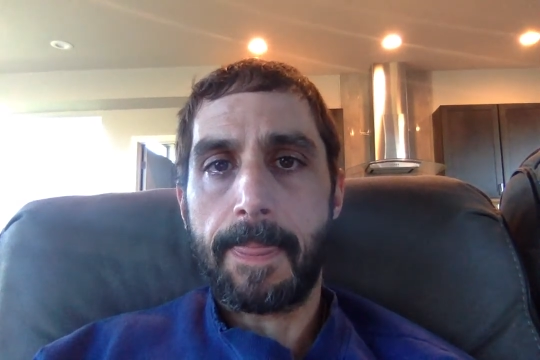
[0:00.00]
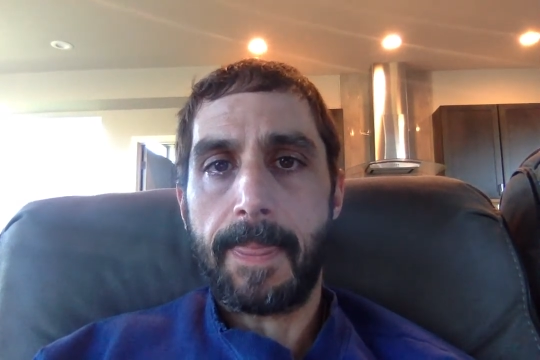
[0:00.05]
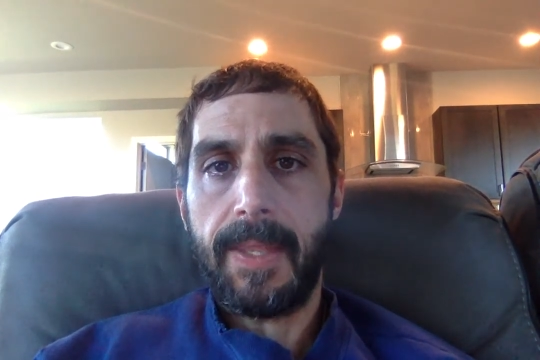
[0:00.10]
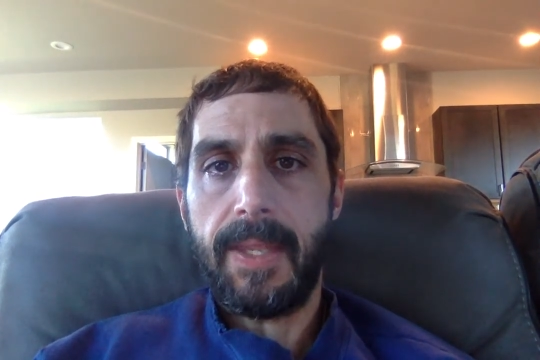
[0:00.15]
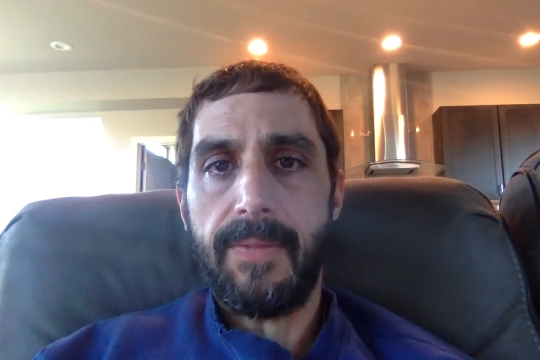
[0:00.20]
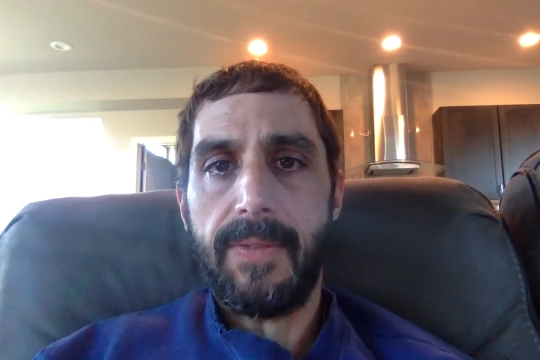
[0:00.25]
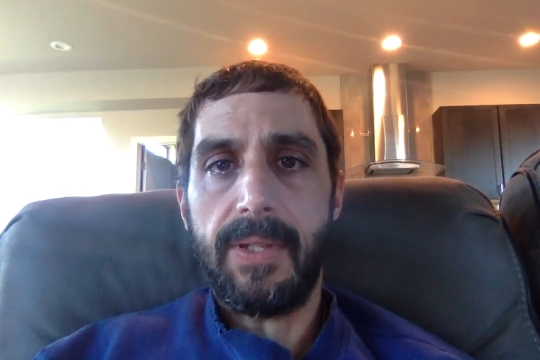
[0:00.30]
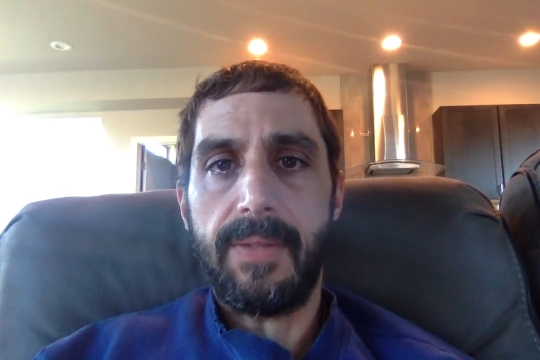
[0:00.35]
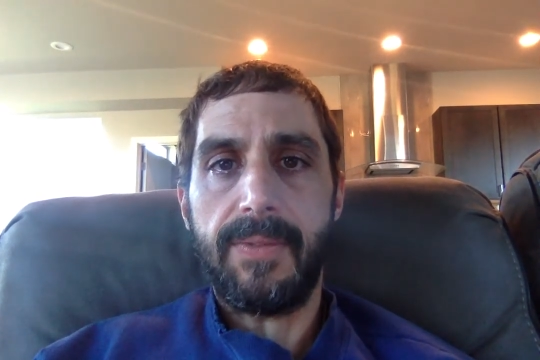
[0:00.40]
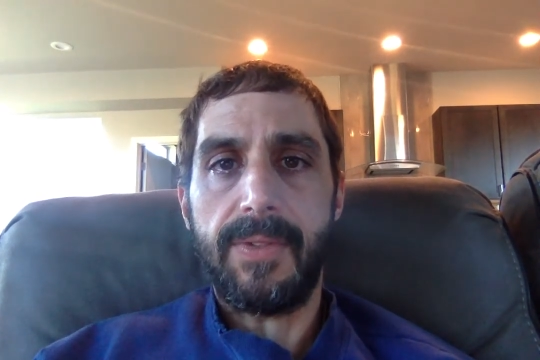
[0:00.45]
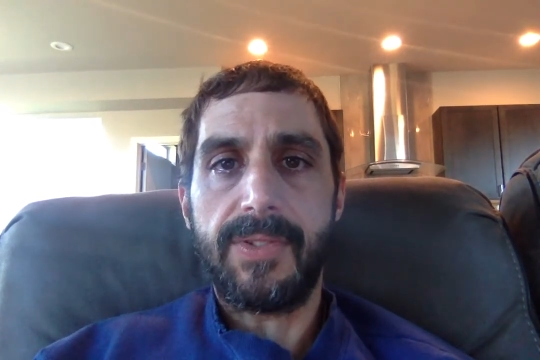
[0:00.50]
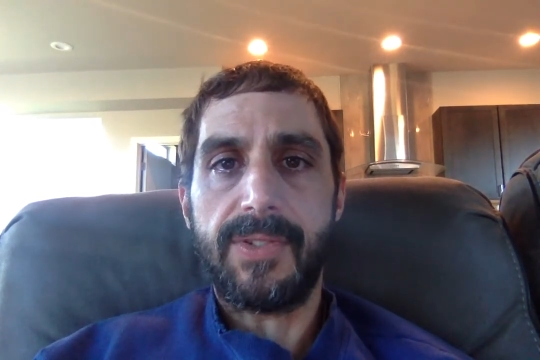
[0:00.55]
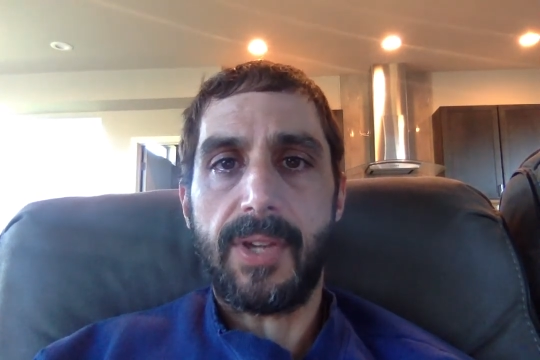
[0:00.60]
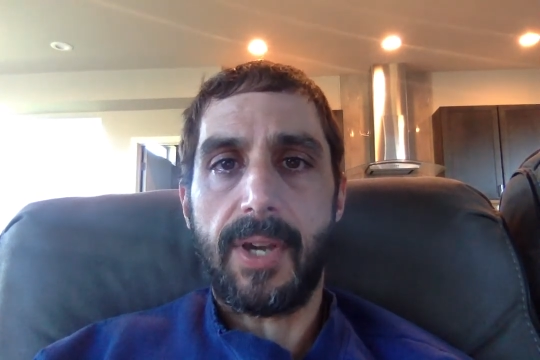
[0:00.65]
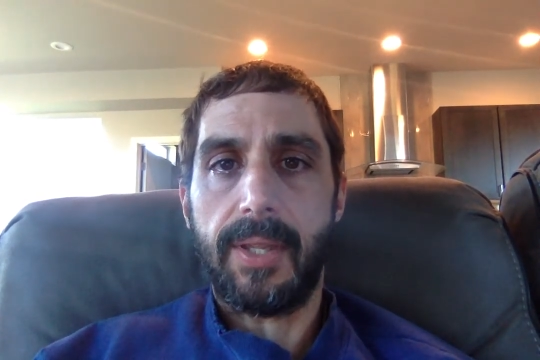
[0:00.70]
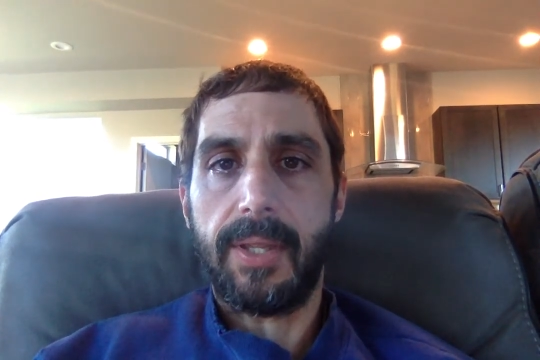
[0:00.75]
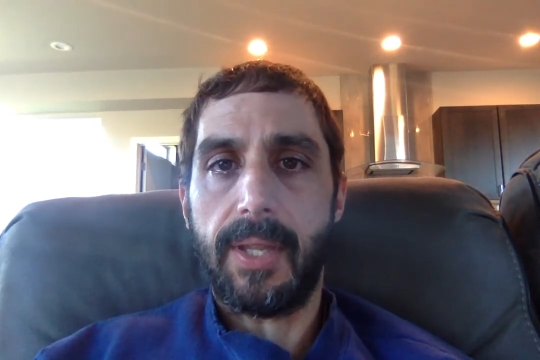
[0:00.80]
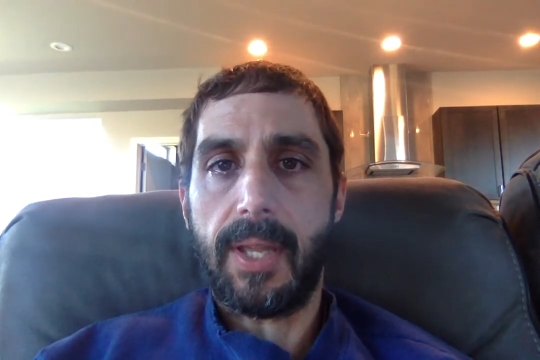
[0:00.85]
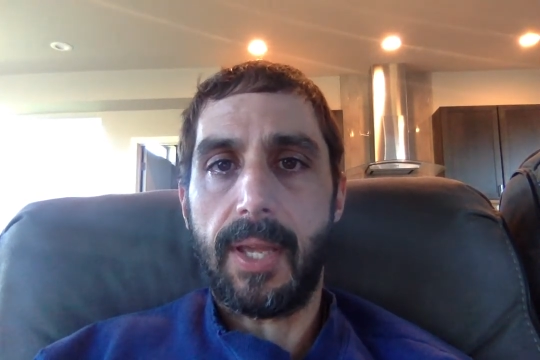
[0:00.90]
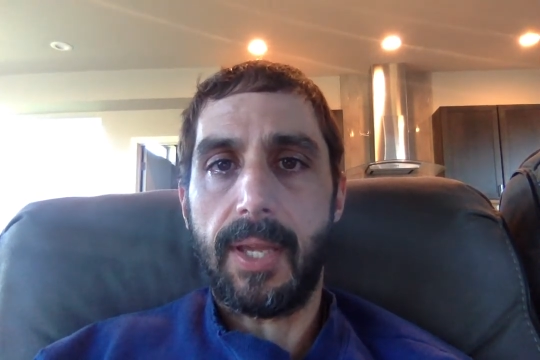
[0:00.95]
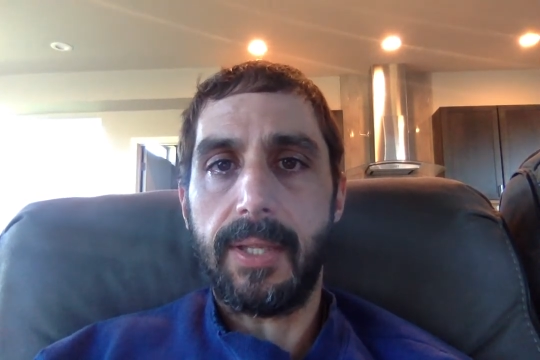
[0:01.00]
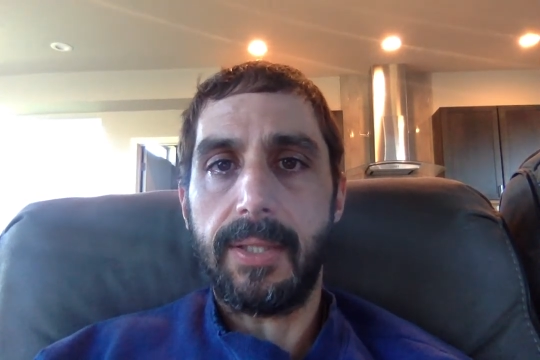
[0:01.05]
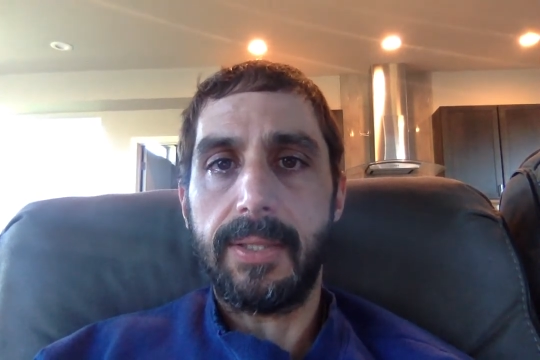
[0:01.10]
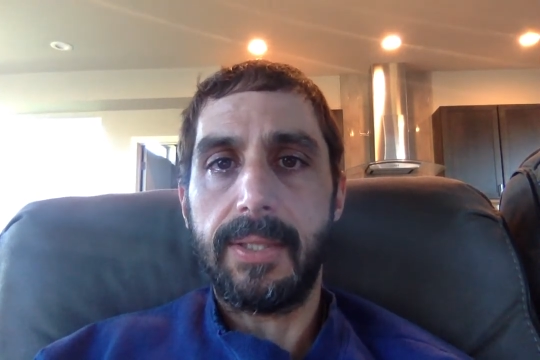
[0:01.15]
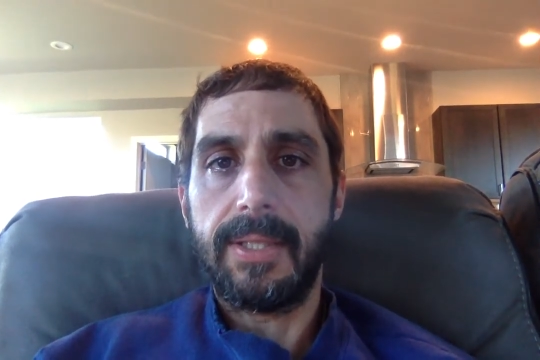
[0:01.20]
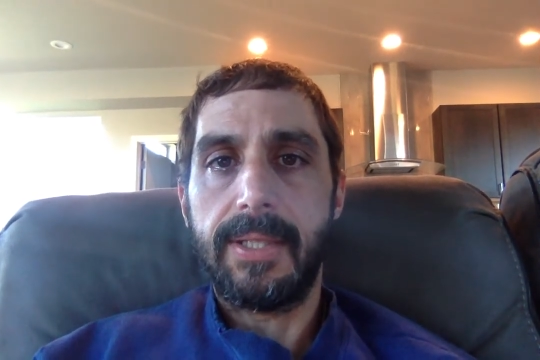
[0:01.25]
even if it's online.